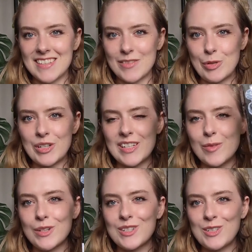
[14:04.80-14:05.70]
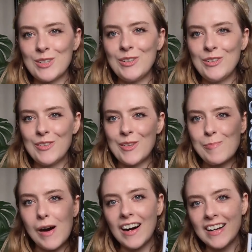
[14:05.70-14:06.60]
book number 2, the
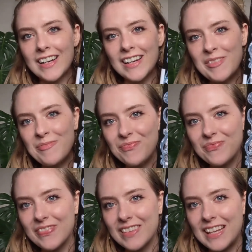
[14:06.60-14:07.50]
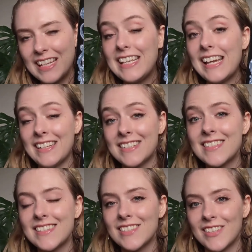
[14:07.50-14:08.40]
manga.
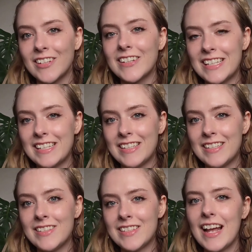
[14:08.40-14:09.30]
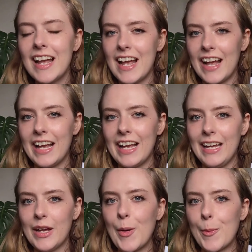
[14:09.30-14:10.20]
Yes, there is
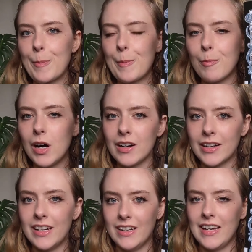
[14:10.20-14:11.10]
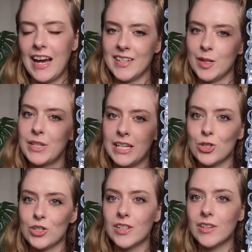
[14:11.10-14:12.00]
a manga
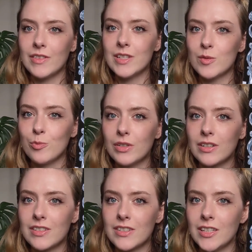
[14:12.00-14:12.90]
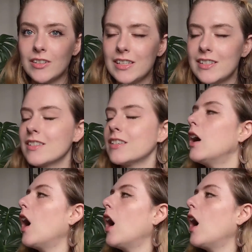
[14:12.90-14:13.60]
adaptation of this book series.